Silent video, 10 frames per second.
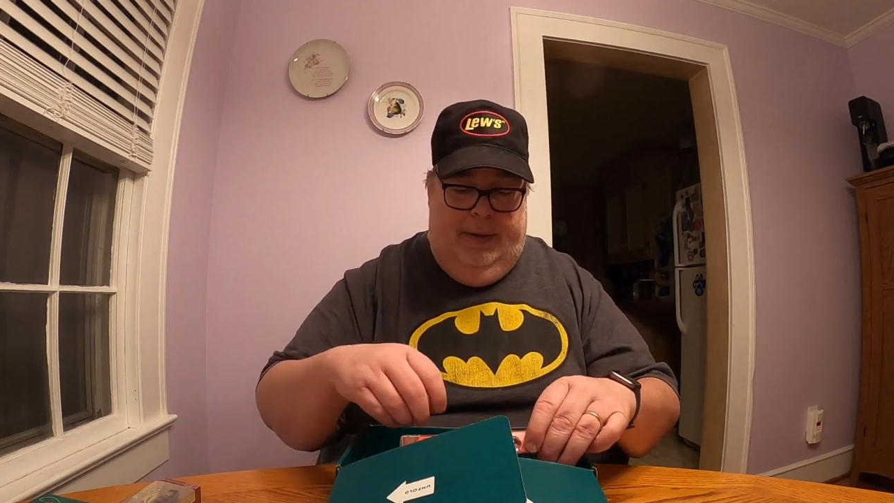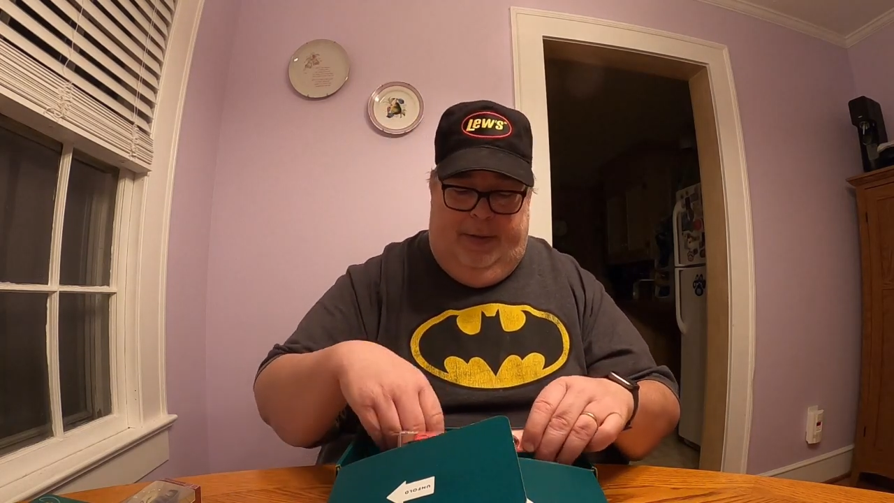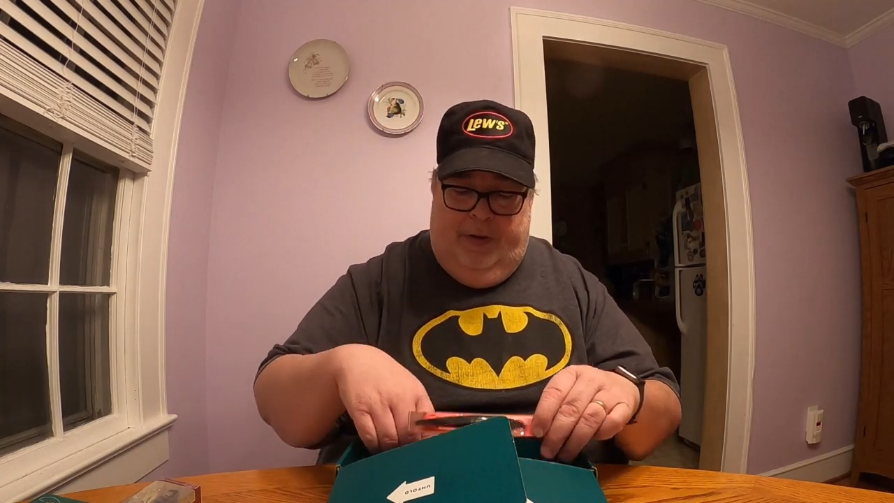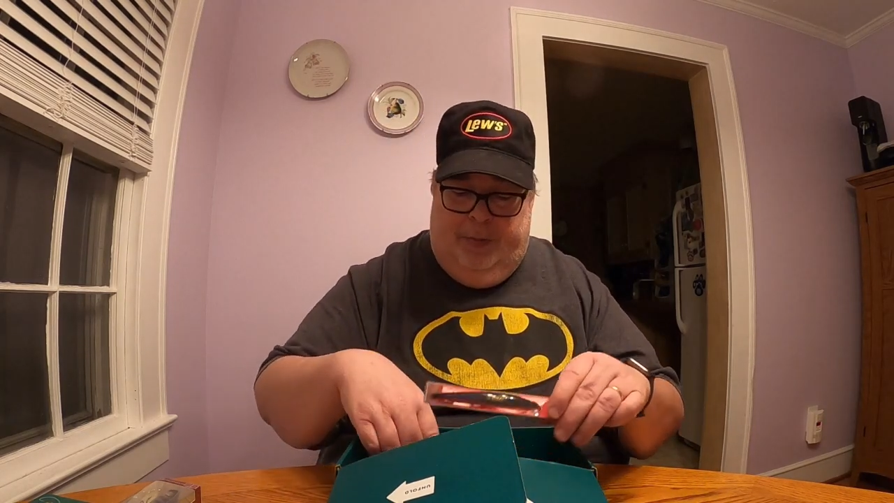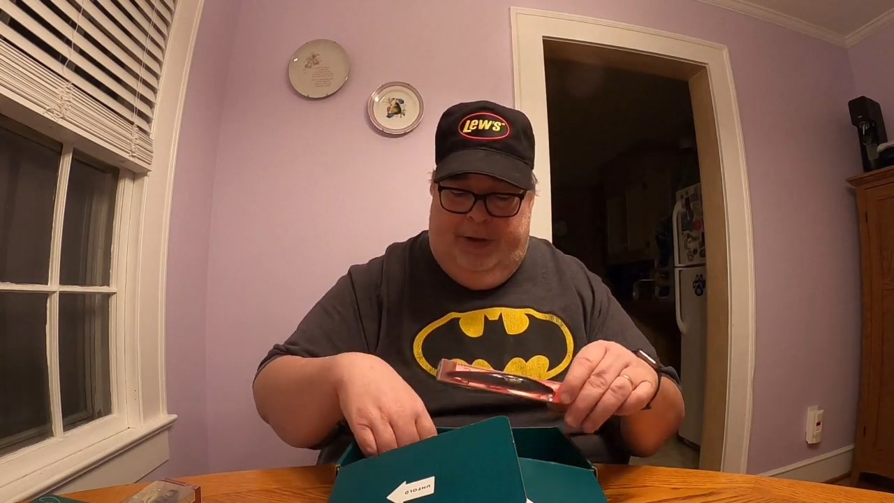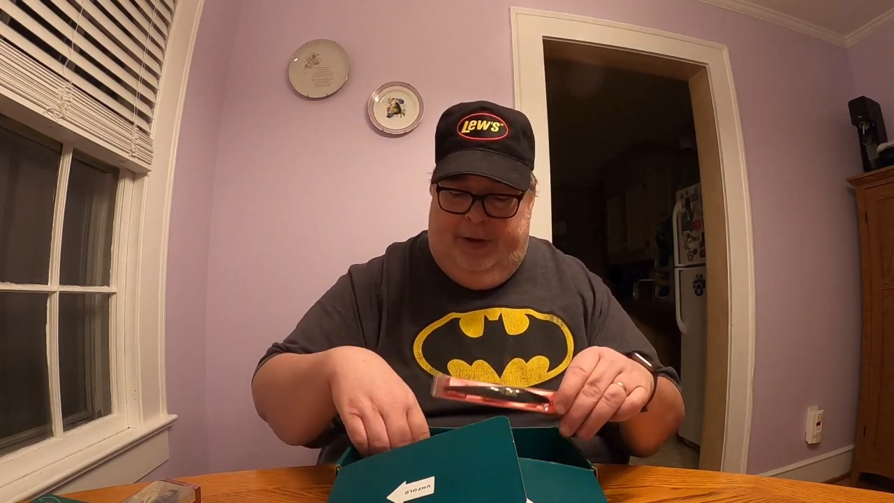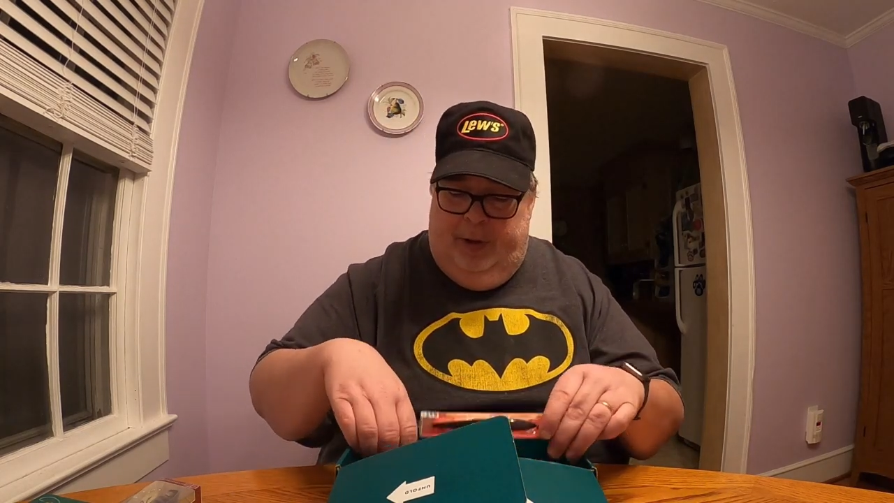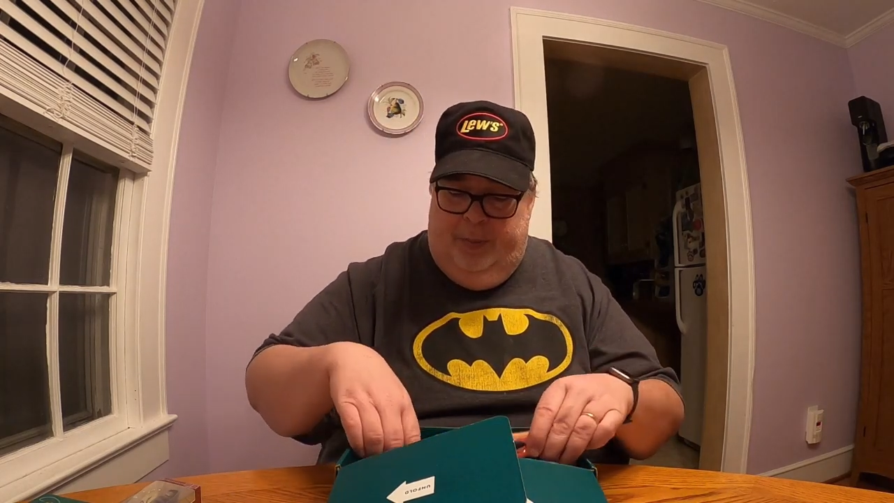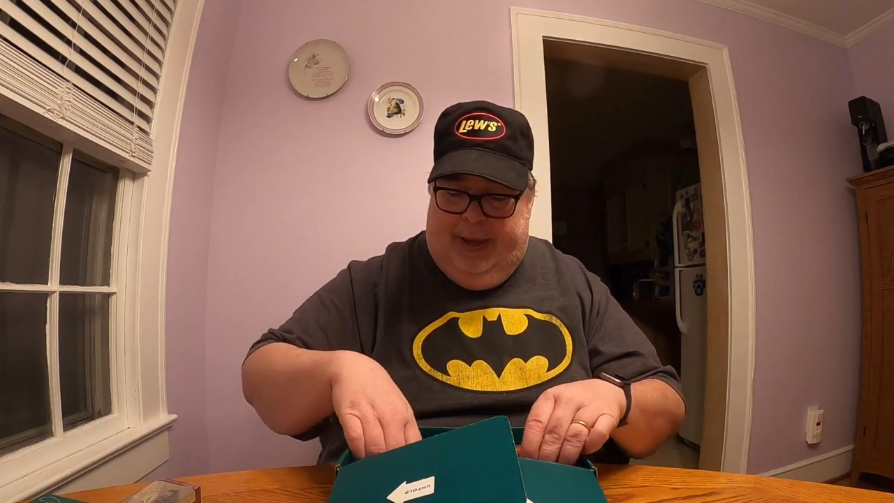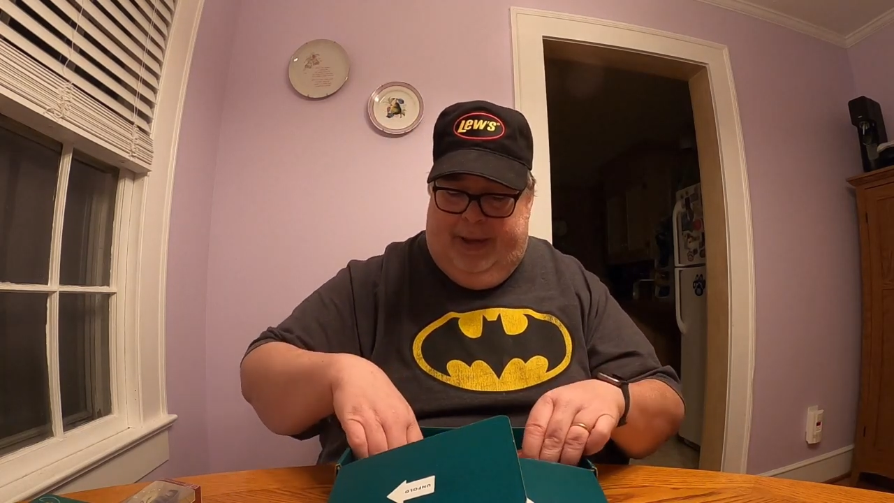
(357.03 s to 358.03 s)
This
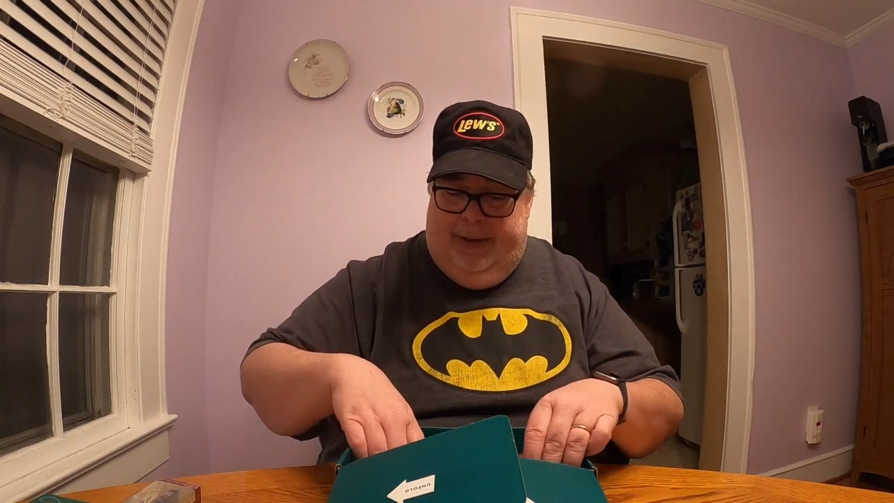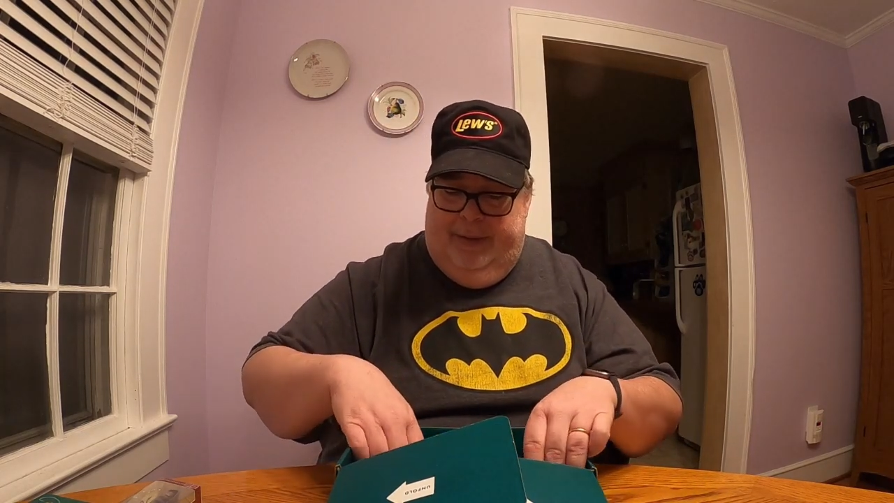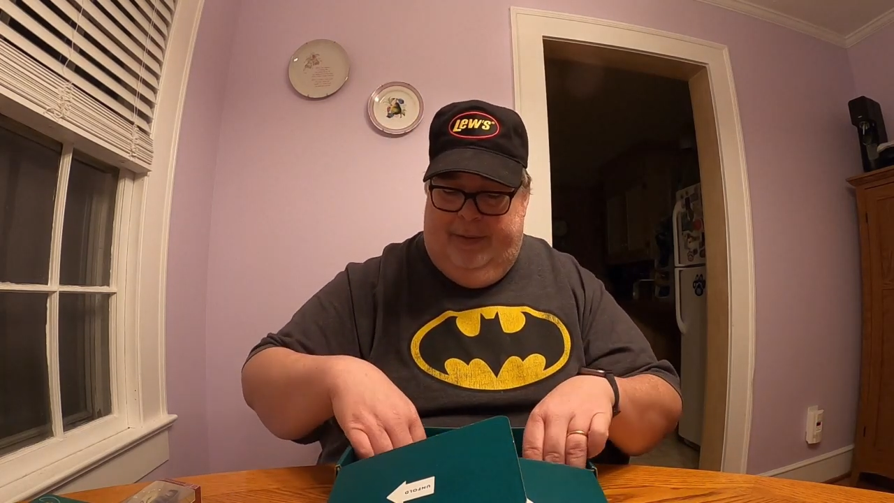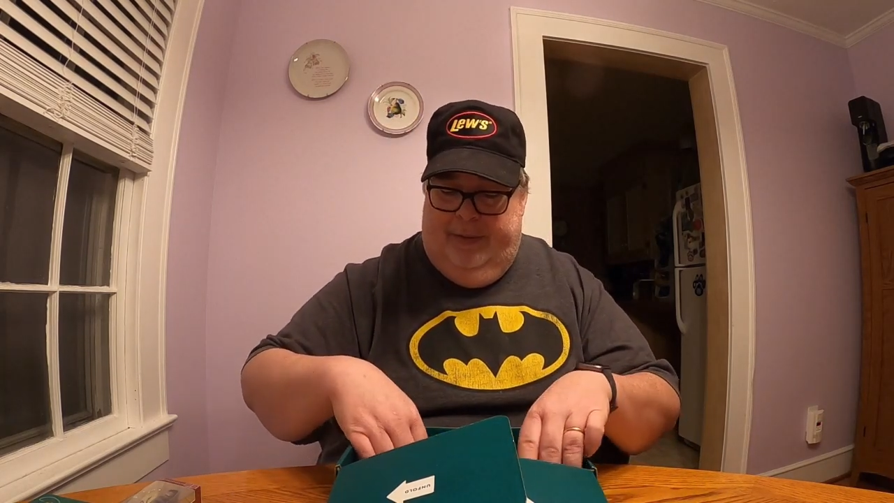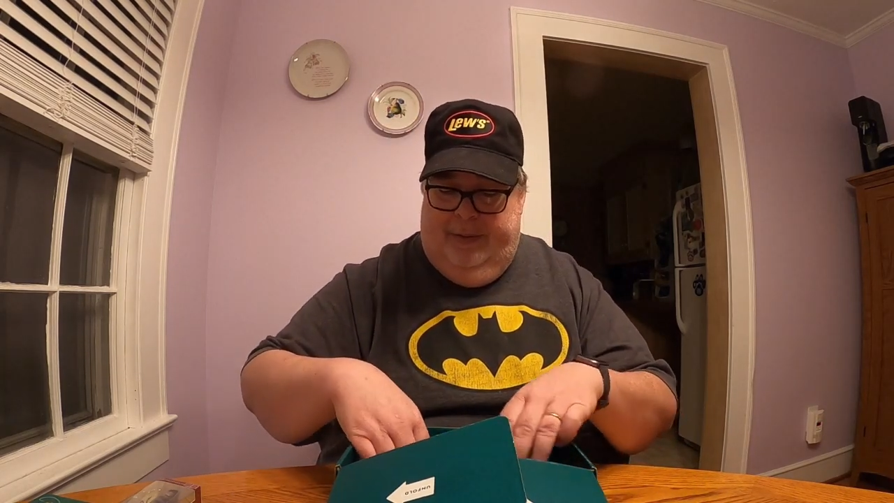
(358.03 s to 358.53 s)
particular bait